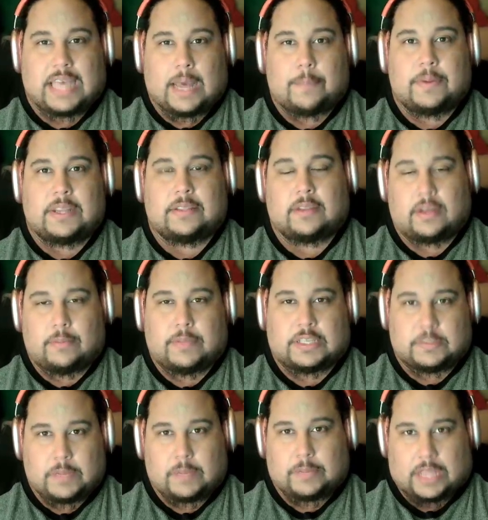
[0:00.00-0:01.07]
is happening, that it
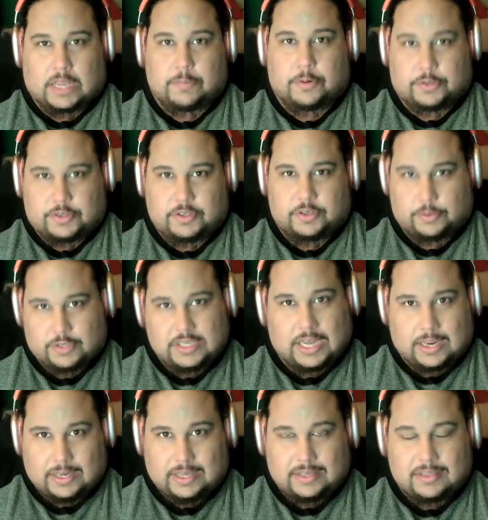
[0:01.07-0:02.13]
must be a black person who's
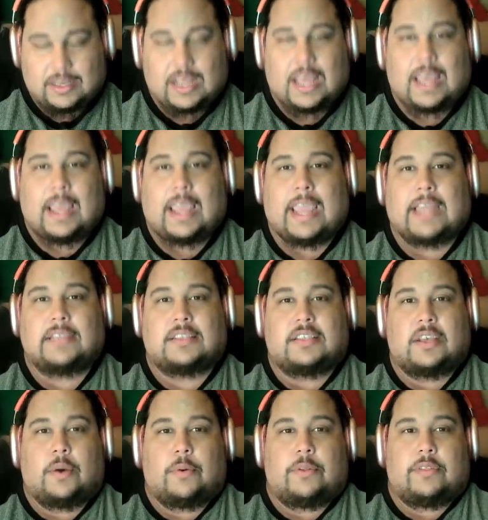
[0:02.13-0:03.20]
done it. And
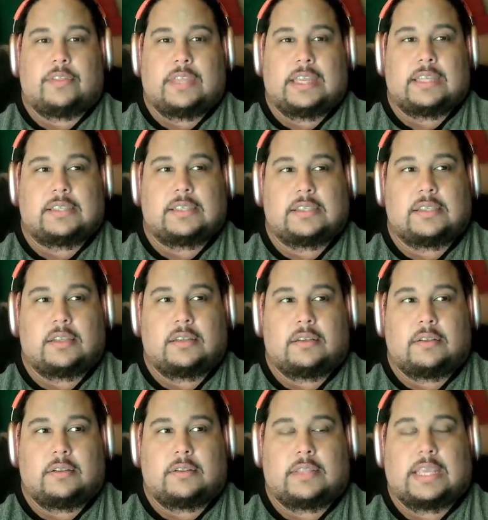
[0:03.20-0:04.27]
so this
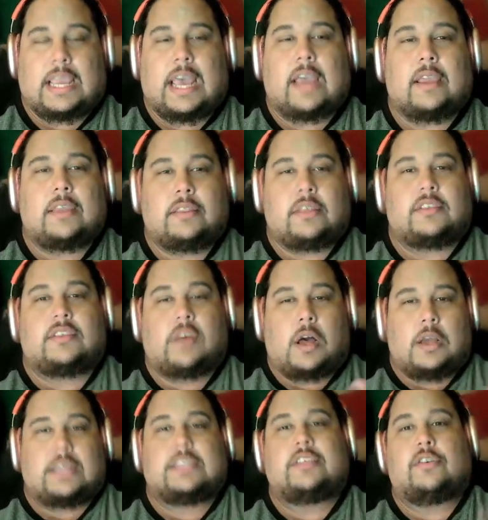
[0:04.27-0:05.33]
the act, the
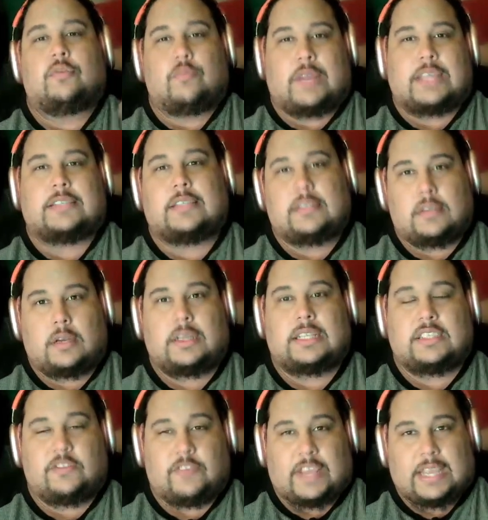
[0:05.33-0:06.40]
song isn't racist on
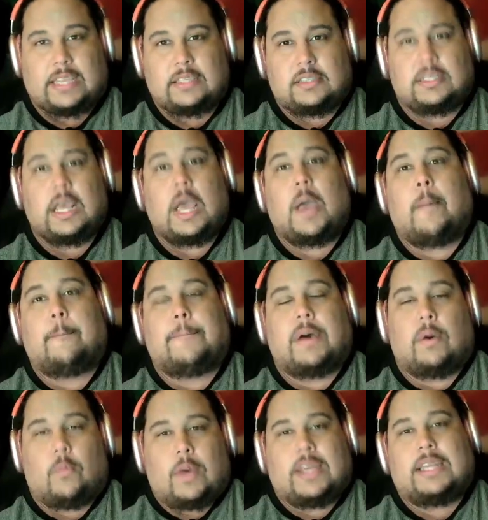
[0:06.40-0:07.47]
its face,
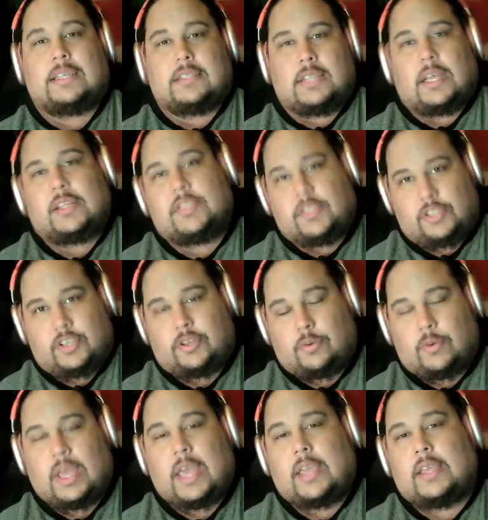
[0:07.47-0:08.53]
but what it does
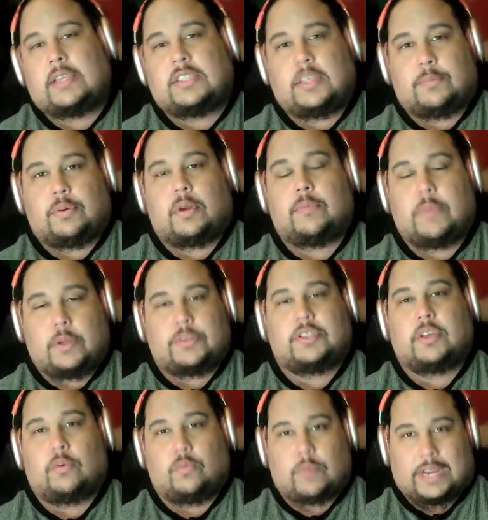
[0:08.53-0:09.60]
do is it
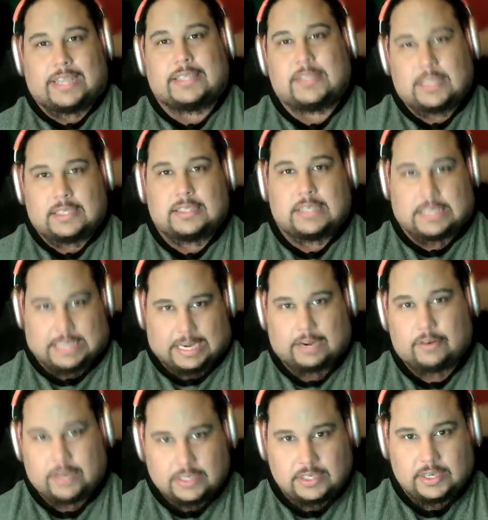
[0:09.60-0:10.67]
promotes a racist
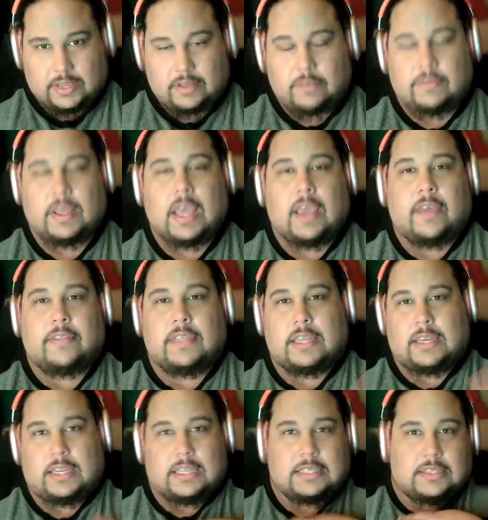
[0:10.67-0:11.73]
narrative
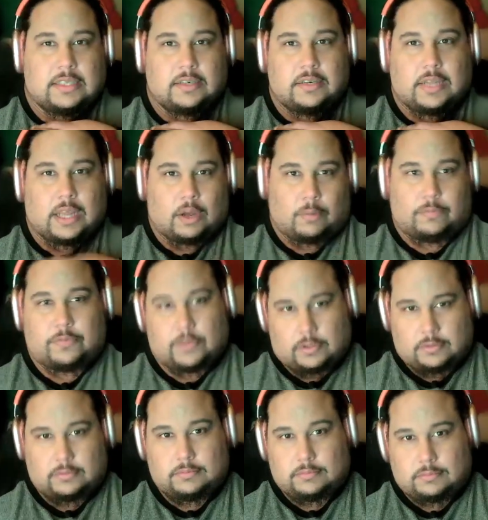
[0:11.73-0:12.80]
that isn't
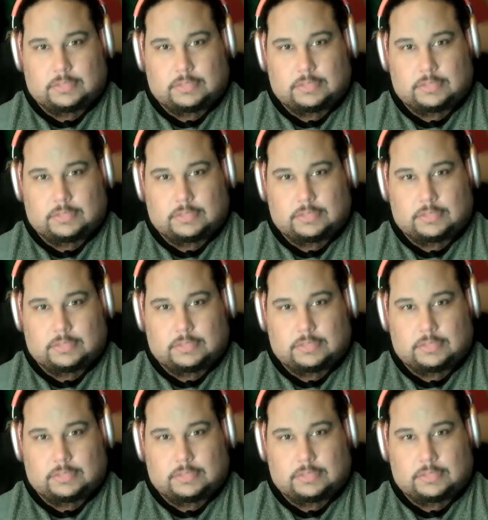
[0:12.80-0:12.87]
helpful.